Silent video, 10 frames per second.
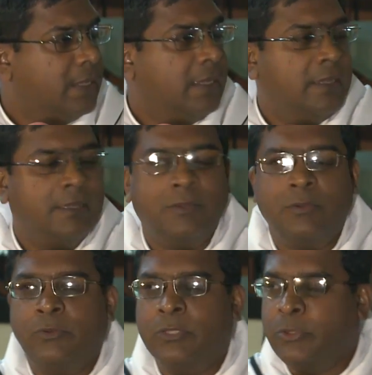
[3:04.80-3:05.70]

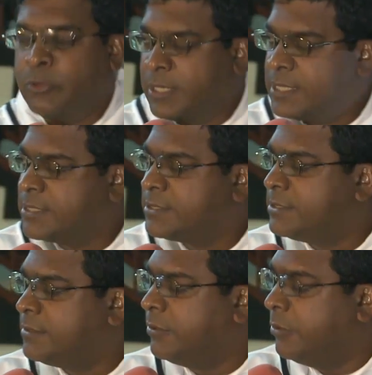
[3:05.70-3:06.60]
all the
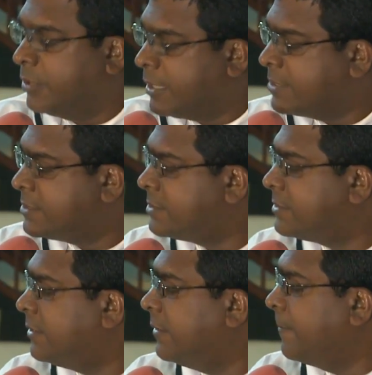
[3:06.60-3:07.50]

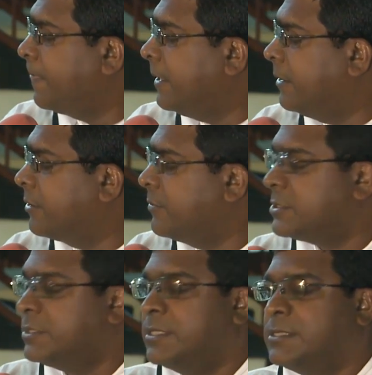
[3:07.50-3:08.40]
organizers,
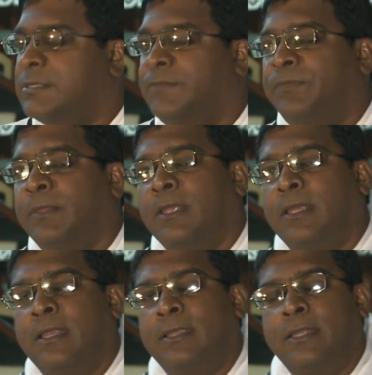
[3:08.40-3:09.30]
commissioners,
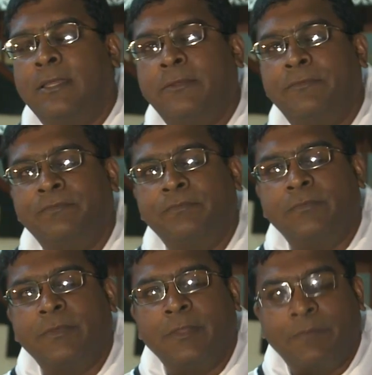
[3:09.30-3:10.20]
and
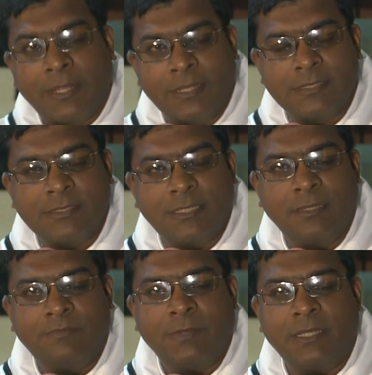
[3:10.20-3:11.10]
the parents
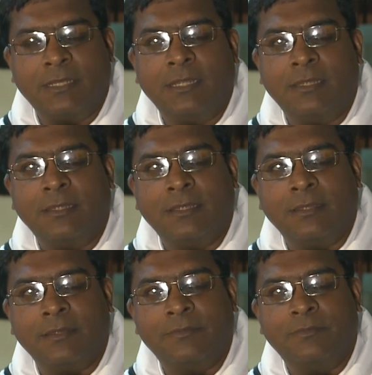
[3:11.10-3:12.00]
in particular
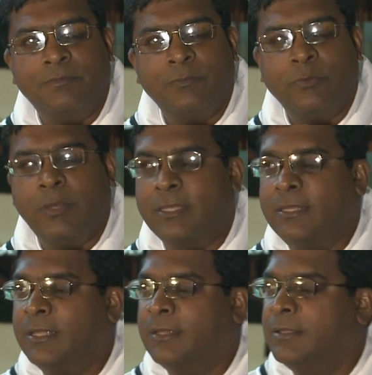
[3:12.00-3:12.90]
who are
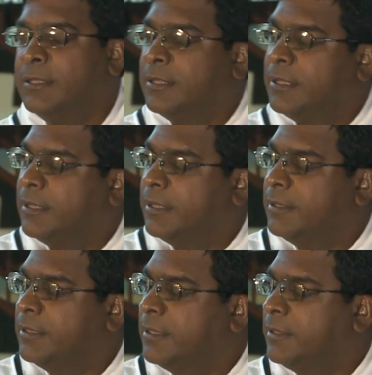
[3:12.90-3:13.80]
here,
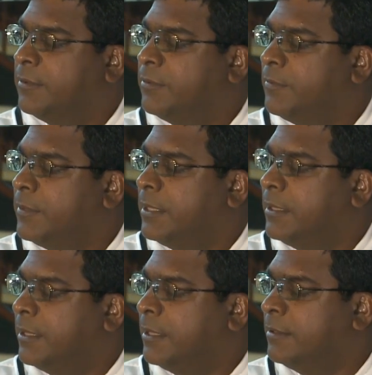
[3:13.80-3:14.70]

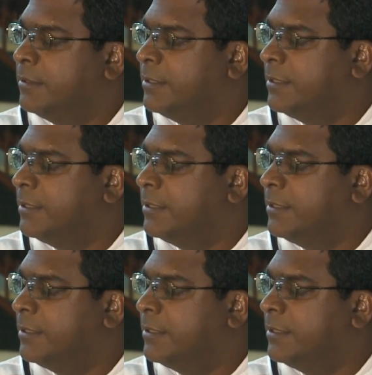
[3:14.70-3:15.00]
and